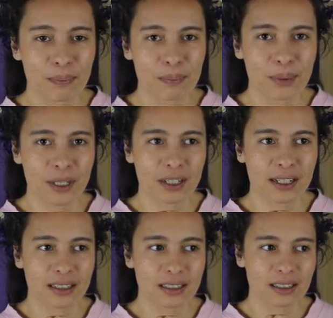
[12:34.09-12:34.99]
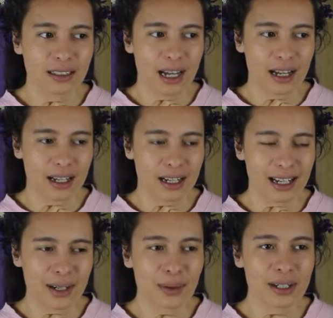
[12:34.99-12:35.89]
But
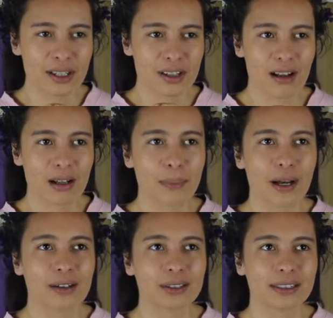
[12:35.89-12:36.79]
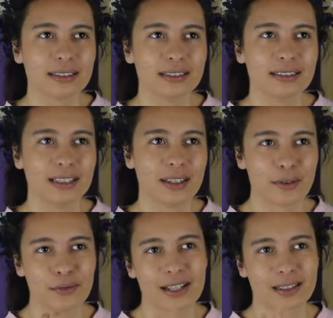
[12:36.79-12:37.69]
I want to talk about the
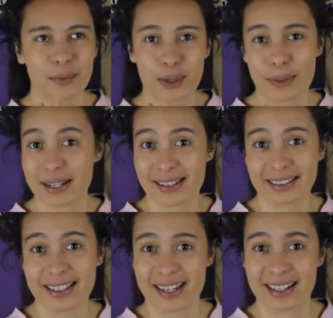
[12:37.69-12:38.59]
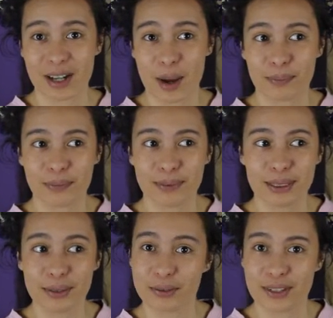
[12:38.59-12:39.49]
fact that we're basically setting up
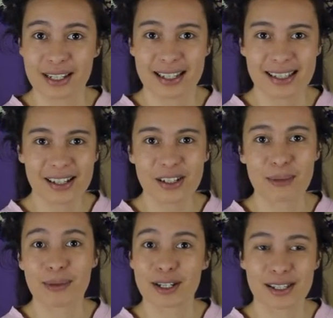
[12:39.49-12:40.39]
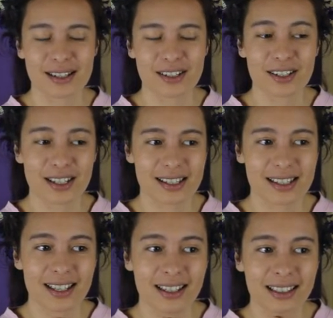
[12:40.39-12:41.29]
Luffy against Sanji, because Sanji
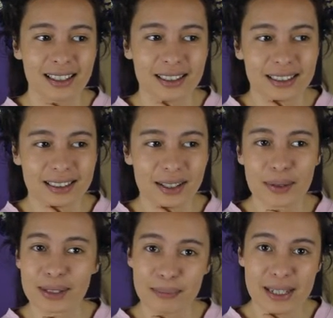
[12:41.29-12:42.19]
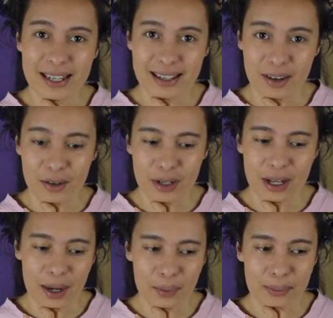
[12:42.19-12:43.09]
says, no, let me take care of it,
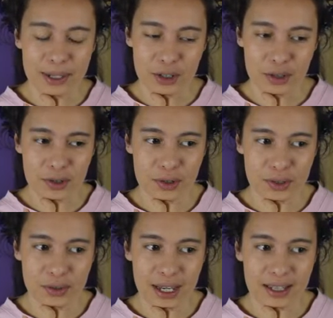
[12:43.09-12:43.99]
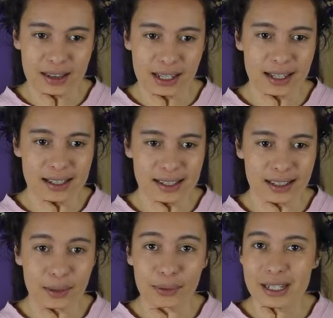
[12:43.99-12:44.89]
I will make sure to get these
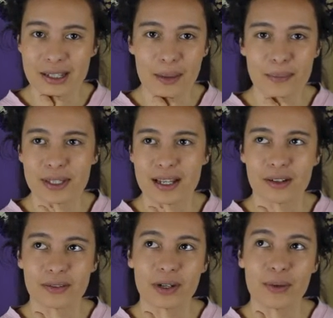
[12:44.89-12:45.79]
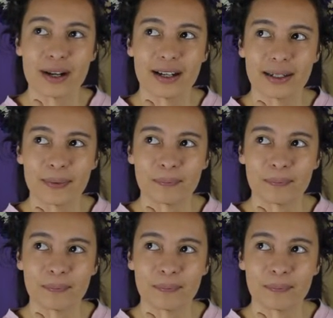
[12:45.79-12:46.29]
lowly scums out of our way.